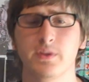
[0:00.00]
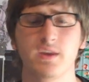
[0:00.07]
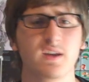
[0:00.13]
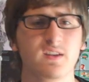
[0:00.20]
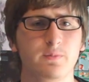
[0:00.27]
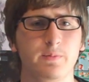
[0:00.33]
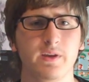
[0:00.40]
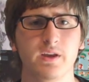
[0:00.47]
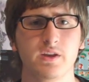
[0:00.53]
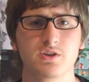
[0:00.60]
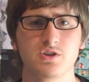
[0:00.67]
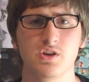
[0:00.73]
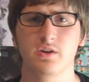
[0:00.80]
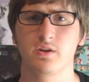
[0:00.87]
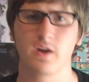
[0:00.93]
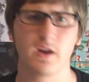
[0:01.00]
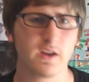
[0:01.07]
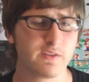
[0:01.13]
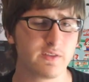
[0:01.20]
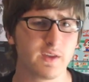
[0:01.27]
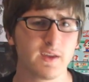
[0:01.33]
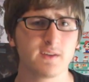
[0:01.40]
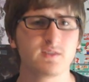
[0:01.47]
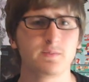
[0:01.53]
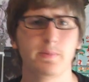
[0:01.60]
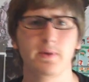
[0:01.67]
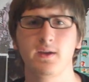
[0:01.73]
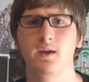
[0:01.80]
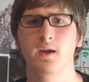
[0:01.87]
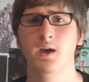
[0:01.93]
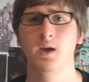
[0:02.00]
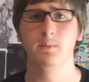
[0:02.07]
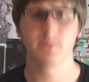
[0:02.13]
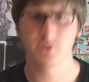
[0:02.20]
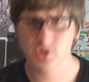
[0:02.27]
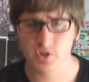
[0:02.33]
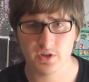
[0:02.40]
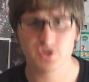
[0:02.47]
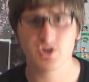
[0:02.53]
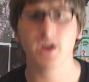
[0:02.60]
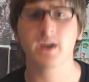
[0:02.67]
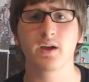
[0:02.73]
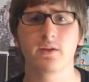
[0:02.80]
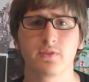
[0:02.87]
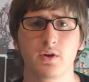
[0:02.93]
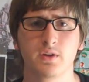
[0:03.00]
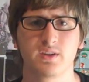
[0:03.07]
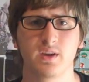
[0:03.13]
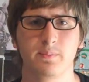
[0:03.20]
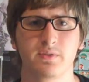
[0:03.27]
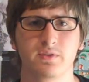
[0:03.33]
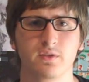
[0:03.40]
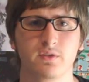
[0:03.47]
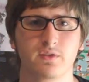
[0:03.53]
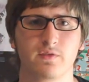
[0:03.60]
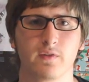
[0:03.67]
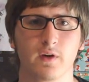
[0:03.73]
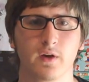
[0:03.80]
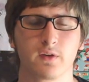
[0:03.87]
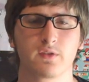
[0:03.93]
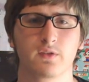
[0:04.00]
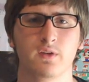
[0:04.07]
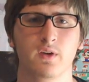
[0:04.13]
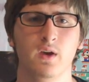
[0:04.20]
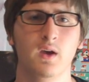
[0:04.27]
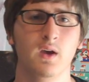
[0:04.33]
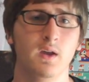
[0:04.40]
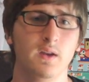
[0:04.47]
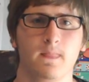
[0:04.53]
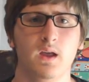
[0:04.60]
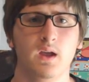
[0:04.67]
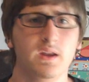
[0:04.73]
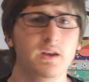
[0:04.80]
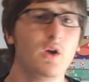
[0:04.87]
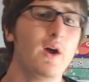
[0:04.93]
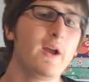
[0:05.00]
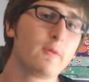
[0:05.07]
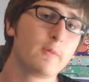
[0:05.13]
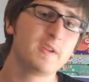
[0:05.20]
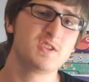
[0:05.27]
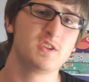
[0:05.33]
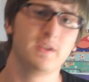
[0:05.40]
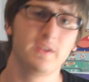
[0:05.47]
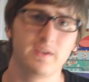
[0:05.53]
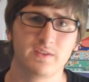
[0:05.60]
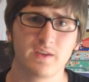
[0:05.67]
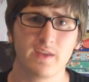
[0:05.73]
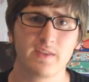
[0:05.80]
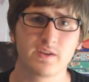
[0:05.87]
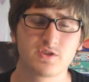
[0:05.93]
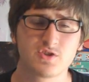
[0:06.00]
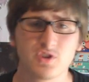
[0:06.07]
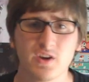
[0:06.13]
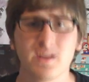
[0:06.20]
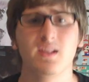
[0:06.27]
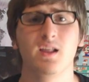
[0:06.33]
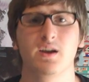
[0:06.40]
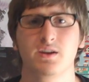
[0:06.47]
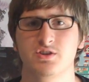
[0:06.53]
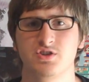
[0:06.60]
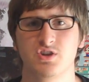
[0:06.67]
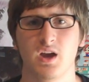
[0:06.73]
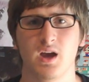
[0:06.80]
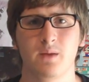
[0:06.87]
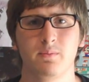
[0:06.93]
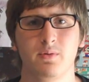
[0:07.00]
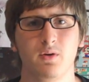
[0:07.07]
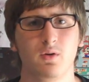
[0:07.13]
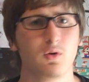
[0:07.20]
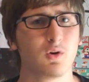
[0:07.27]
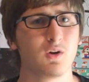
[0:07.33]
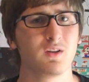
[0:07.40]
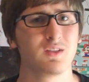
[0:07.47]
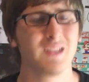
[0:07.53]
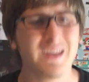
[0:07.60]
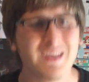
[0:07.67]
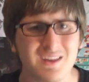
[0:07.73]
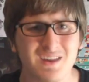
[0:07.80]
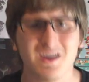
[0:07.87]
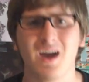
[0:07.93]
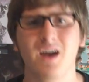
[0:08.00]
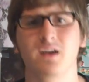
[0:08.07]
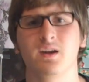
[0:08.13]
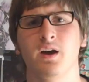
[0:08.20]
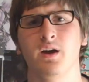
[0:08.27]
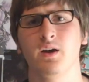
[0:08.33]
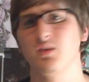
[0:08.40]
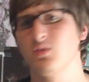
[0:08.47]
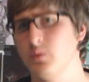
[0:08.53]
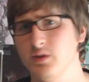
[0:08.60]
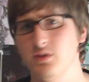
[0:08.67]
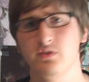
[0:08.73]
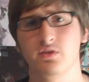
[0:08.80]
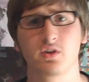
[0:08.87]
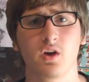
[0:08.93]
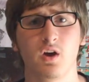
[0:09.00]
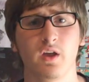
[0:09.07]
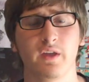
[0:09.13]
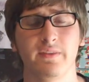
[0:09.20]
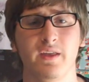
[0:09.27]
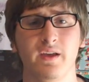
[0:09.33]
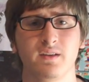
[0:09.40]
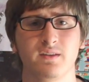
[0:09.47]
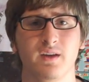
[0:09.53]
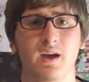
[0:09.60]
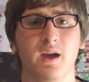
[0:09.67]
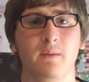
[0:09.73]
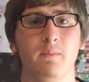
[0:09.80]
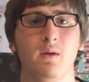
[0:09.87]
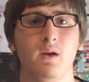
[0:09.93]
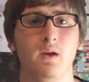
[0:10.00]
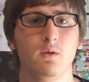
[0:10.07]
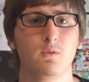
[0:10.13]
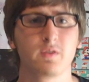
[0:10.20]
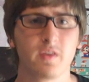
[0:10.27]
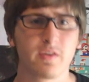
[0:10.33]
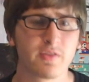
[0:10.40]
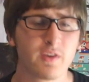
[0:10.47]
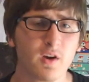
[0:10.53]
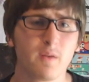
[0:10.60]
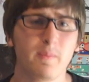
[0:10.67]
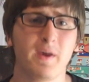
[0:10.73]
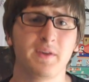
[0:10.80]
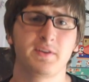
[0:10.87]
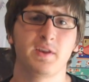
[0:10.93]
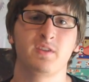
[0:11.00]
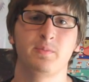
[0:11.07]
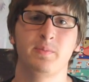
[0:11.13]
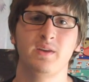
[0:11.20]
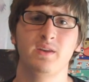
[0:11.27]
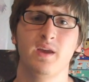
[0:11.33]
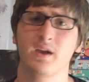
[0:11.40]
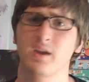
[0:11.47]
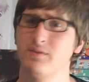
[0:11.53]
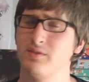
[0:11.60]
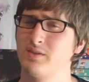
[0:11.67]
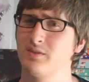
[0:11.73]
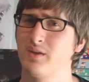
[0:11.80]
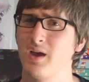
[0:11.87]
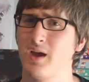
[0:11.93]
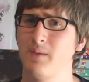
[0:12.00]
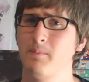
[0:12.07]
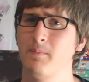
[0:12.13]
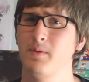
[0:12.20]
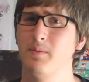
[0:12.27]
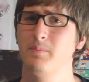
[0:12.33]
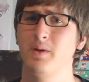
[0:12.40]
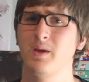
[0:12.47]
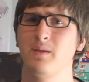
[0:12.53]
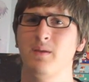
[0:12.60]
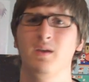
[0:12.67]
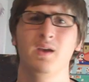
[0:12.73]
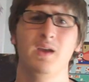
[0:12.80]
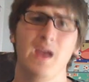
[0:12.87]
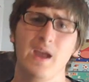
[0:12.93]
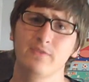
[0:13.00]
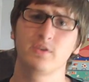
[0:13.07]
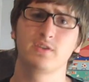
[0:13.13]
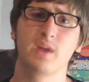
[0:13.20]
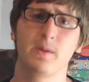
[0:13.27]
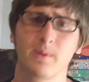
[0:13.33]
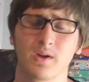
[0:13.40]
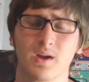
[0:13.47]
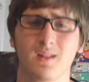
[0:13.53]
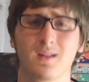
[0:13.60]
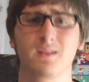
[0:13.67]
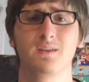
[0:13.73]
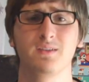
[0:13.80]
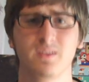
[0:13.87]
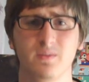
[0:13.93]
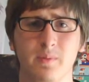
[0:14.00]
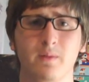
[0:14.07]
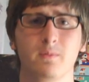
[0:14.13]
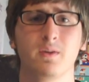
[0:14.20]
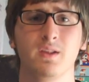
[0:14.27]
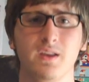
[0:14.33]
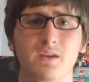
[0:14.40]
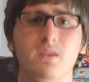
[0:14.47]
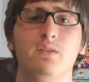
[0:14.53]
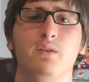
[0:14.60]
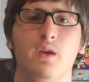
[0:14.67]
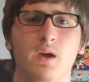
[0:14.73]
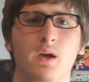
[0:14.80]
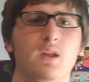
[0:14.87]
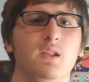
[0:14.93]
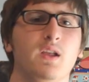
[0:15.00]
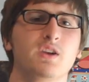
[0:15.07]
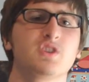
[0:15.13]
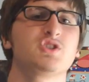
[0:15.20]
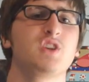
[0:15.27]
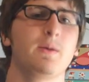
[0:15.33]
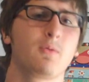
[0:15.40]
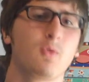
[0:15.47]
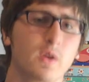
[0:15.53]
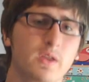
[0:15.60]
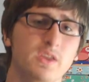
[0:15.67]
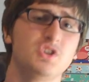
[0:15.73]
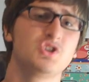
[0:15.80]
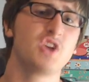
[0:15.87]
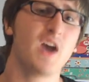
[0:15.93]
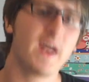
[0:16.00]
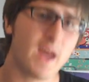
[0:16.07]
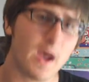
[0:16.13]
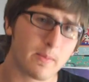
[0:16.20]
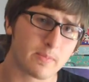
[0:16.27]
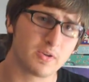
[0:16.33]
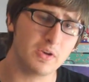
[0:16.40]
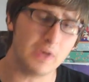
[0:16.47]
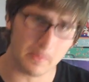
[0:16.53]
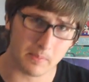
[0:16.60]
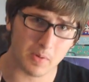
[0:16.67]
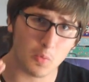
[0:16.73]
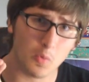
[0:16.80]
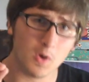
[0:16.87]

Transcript: with the SP engine or anything SP, be sure to check out those episodes first. Now, I originally said that straight Luxchomp, or Lady Gaga as we used to call it in that time, was the third best SP deck of its time, but after Double Colorless has been released, Luxchomp quickly shot up to number